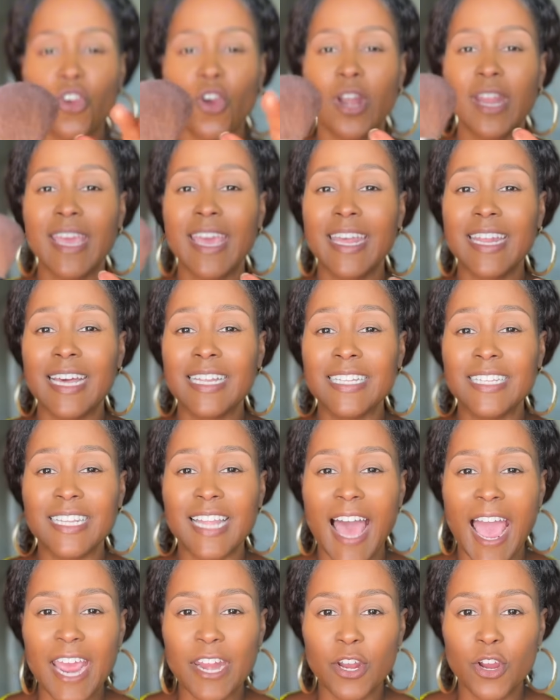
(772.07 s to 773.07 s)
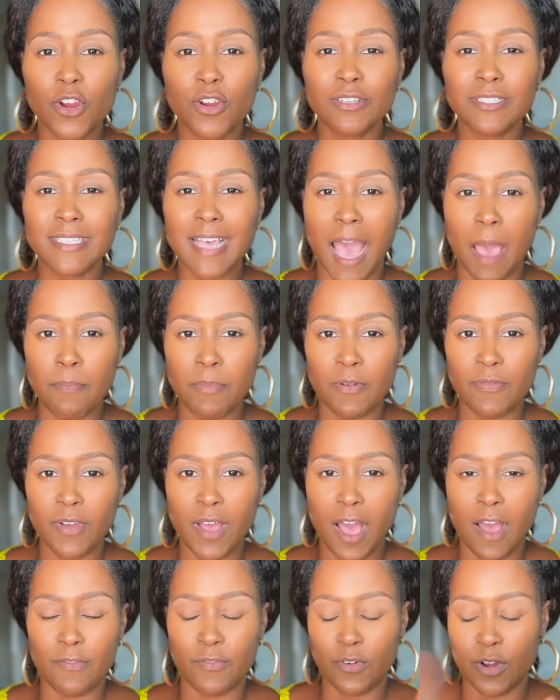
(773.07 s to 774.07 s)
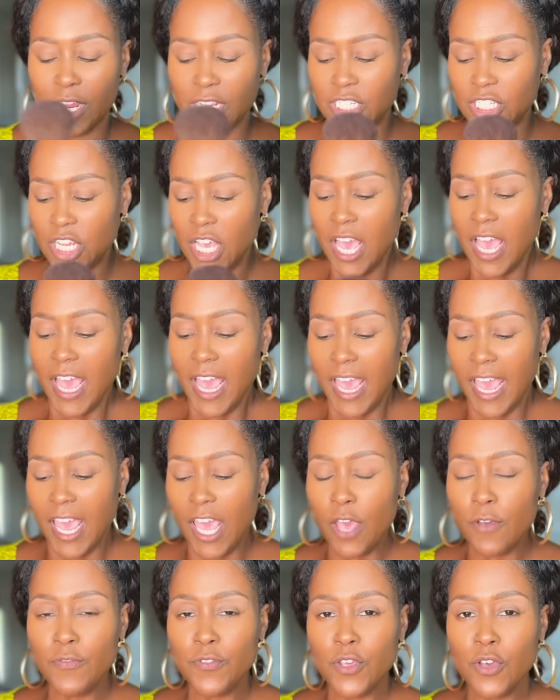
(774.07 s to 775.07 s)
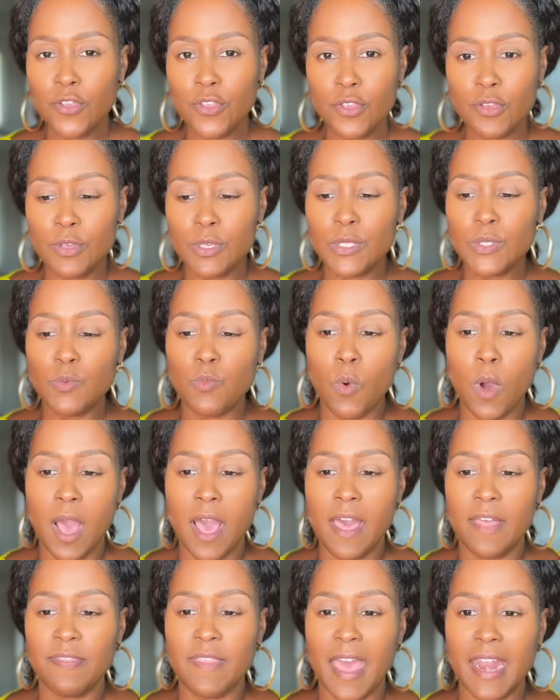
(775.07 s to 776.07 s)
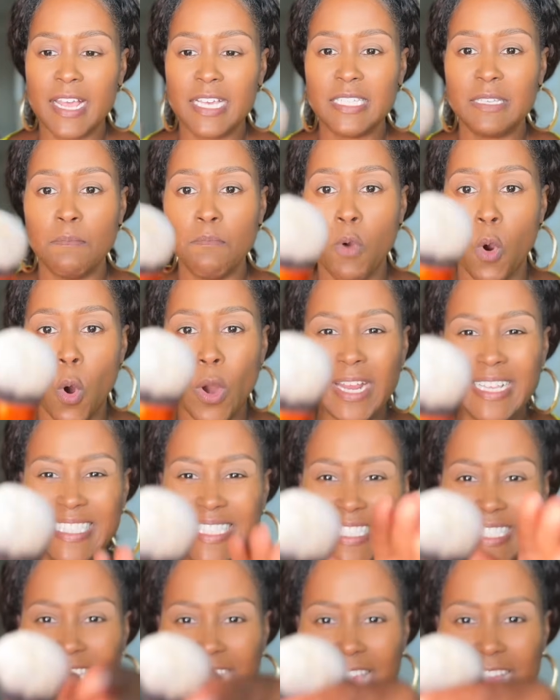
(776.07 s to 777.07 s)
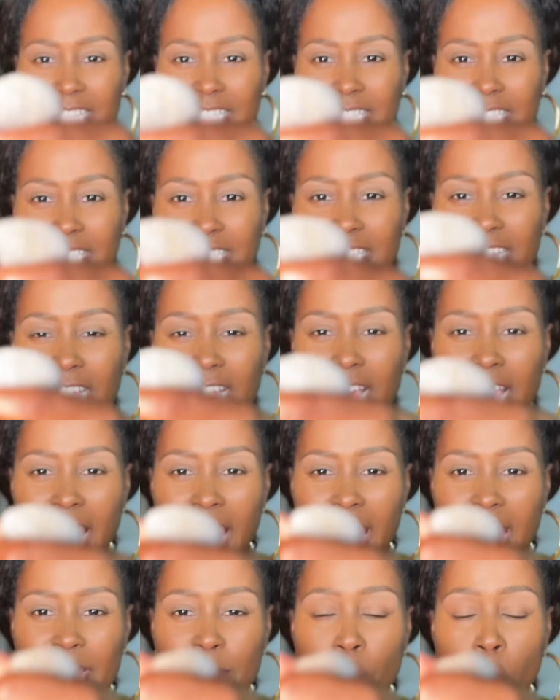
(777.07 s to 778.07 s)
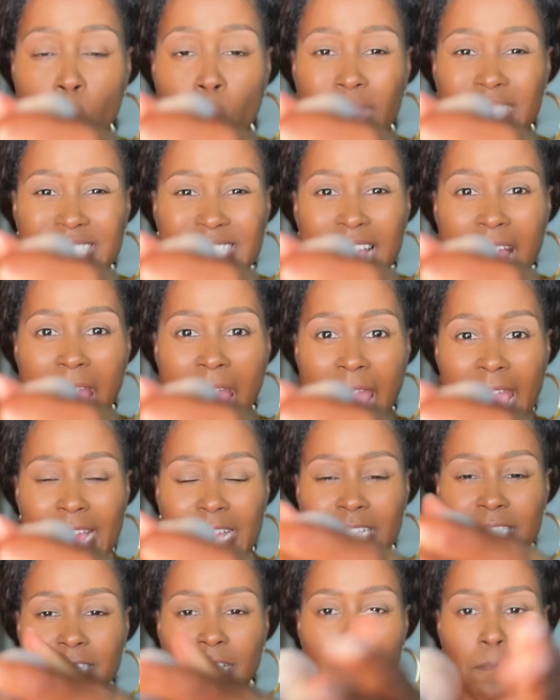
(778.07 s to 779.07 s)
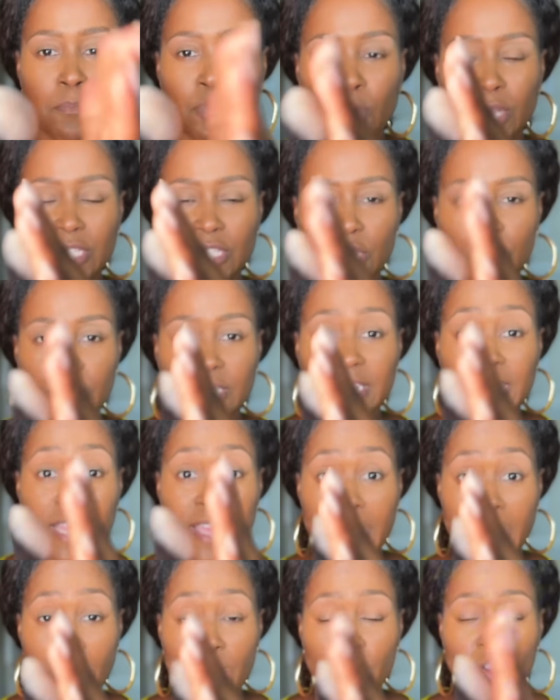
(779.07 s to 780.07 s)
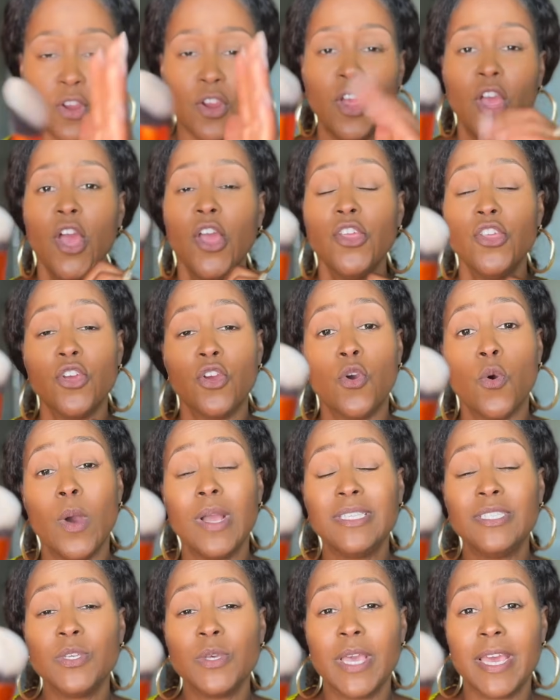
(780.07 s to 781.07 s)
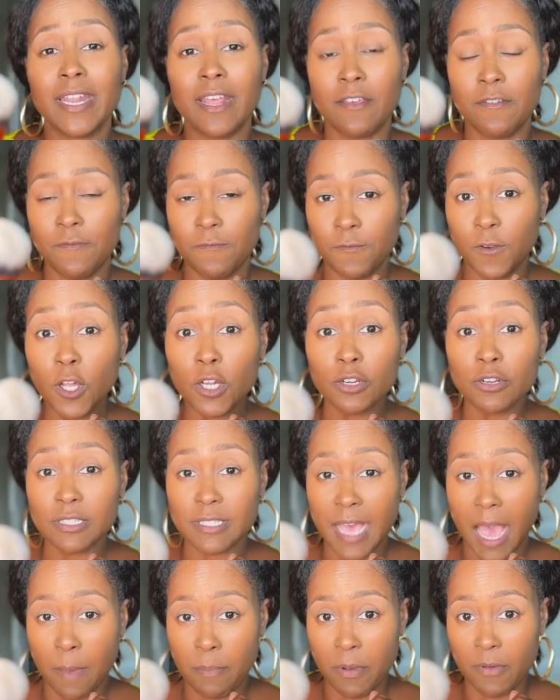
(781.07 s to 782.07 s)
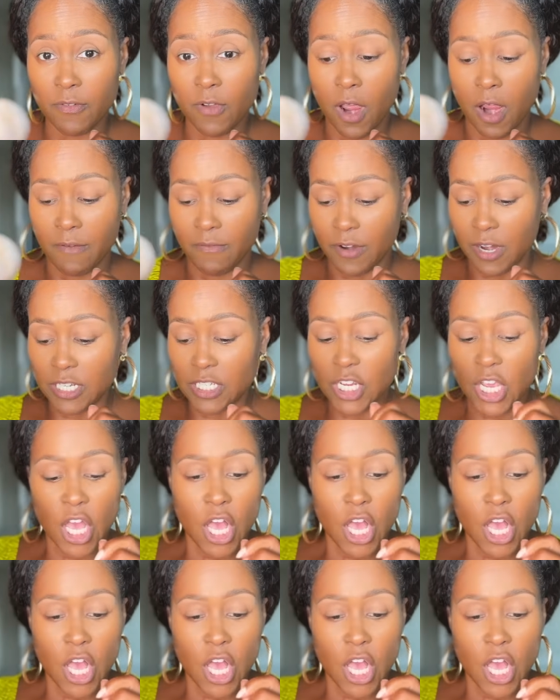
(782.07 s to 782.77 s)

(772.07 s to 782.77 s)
going to get a lighter type of coverage. If you use one that is more dense and more tight bristles together, you're going to get a fuller type of coverage.